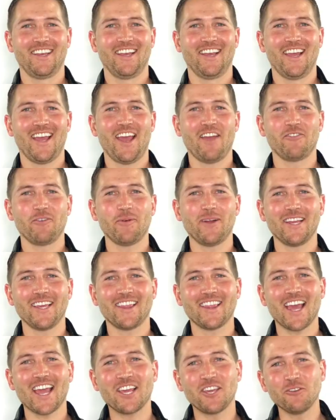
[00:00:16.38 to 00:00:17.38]
Hey everybody,
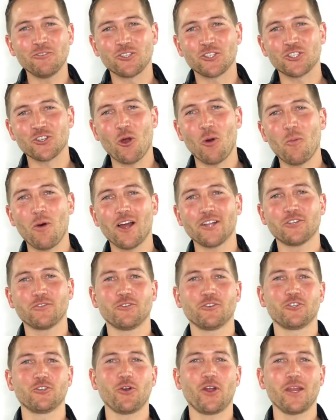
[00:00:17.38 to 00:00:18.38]
thank you so much
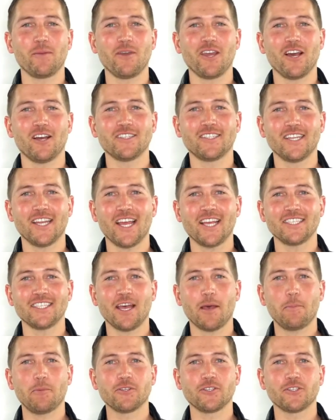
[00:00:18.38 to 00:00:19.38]
for joining me on today's
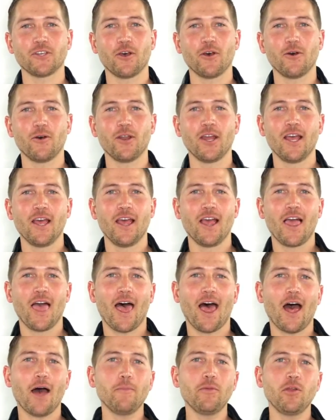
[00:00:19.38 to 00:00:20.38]
episode.
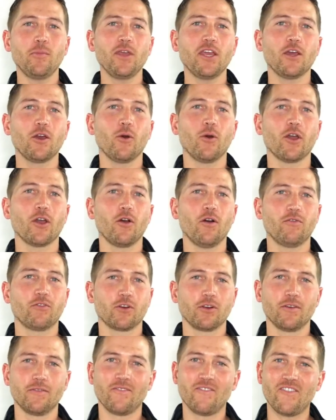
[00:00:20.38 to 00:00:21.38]
I'm gonna be going
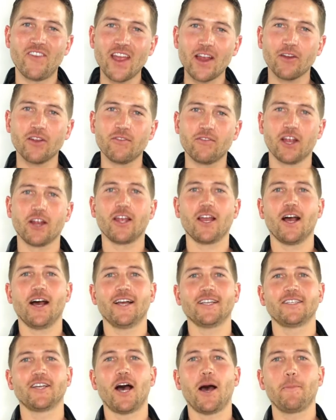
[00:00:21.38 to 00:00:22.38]
over a very, very
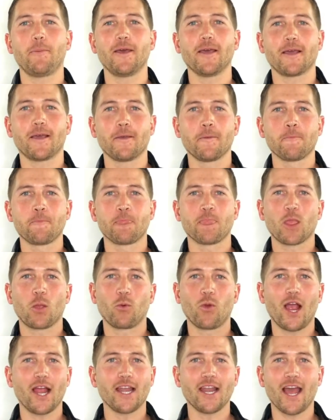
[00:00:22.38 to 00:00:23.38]
hot topic
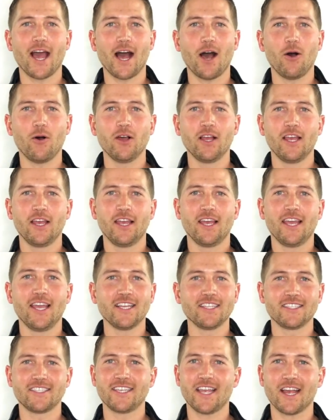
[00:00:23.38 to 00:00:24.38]
right now
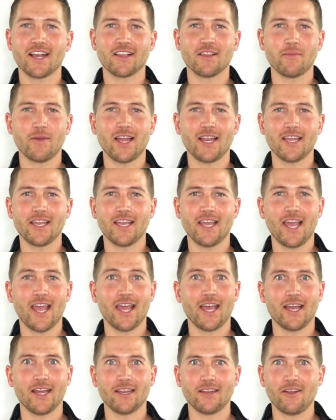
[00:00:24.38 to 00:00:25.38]
in San Clemente
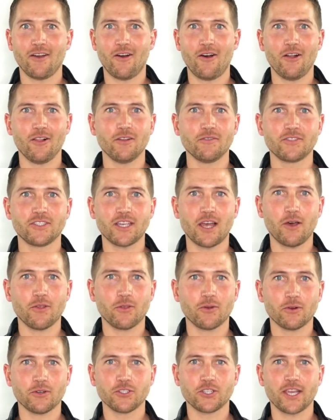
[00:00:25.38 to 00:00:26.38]
and all of
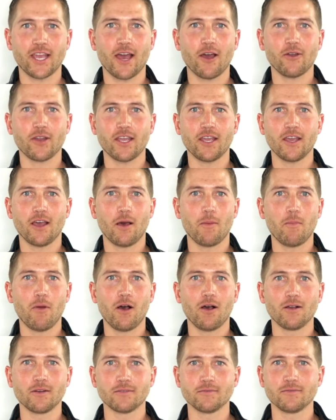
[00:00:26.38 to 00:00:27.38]
South Orange County
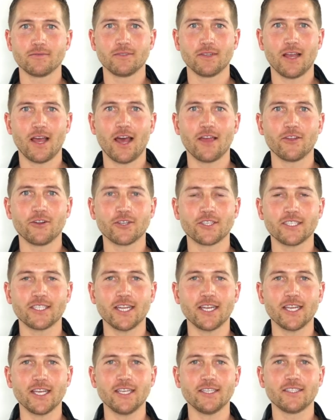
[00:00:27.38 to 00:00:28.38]
among other
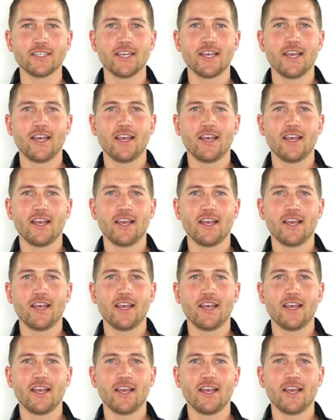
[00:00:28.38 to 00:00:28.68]
cities.